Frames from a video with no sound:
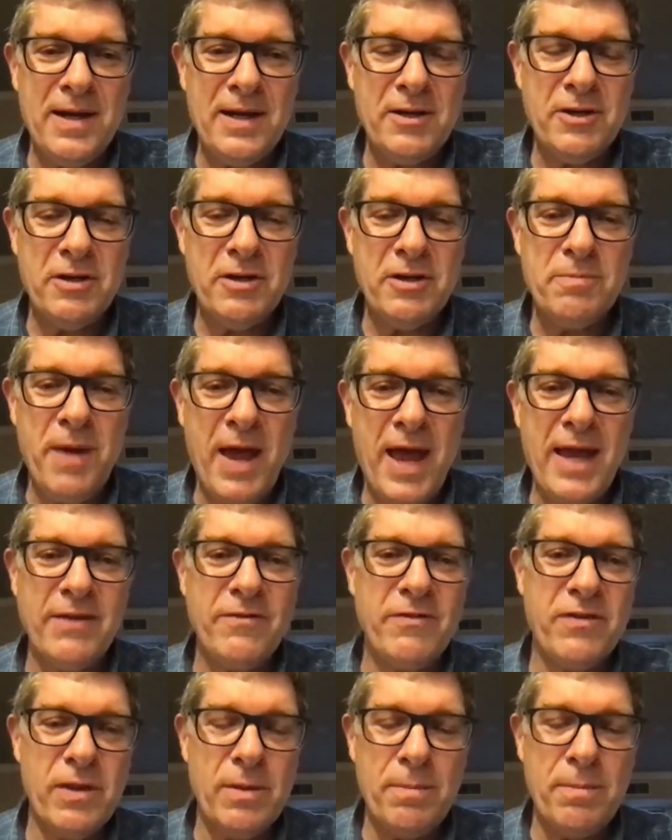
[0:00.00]
good bang
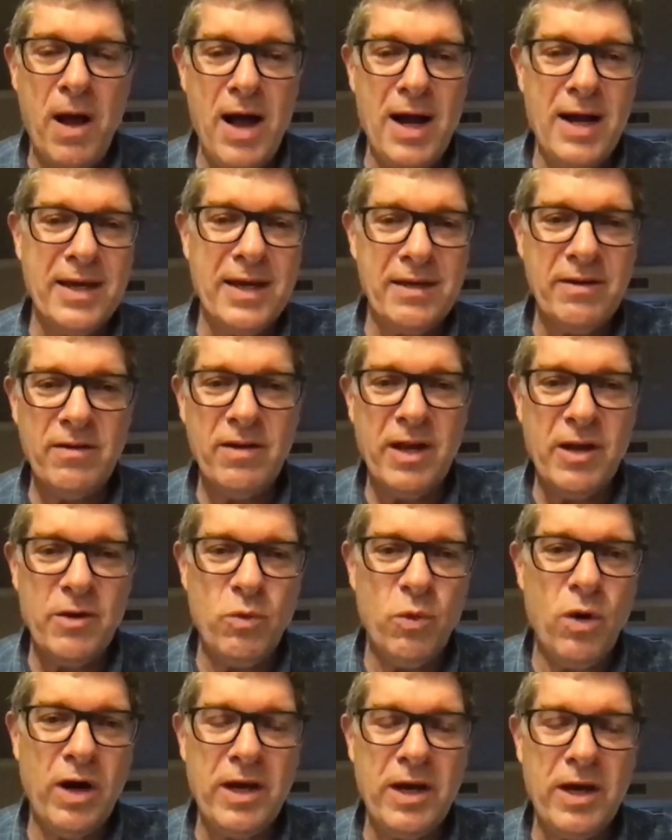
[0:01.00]
for the buck in
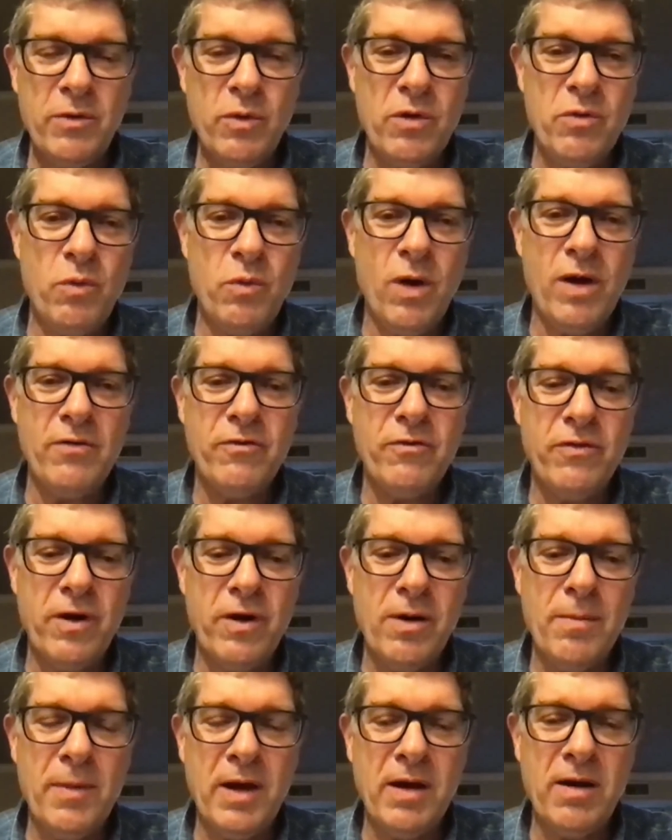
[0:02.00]
working with one
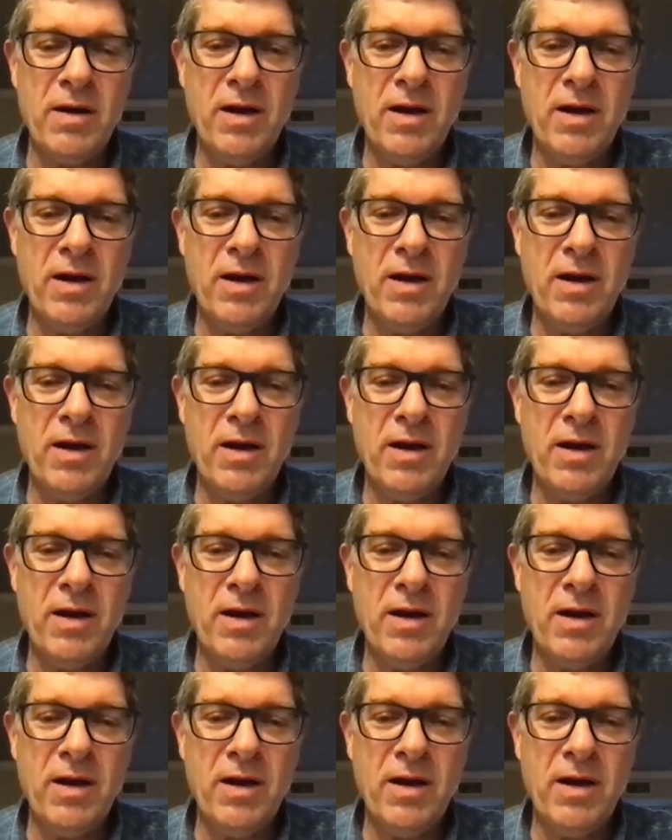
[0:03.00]
firm on